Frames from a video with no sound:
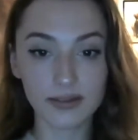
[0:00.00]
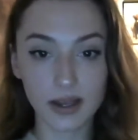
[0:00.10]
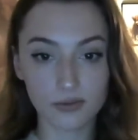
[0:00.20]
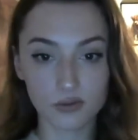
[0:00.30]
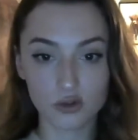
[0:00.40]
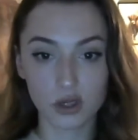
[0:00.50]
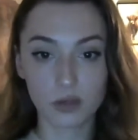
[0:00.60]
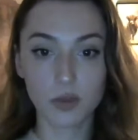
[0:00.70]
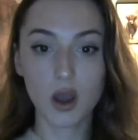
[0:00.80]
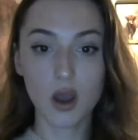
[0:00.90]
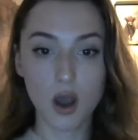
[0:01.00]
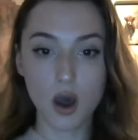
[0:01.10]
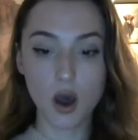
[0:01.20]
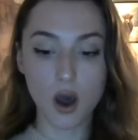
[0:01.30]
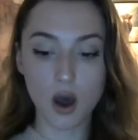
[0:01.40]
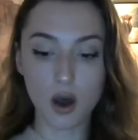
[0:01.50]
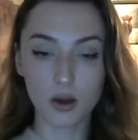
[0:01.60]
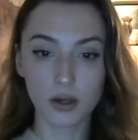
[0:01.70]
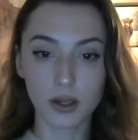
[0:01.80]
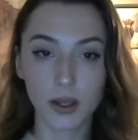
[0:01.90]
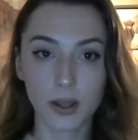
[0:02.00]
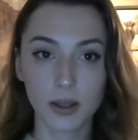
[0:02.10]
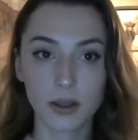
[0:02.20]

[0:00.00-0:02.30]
live stream on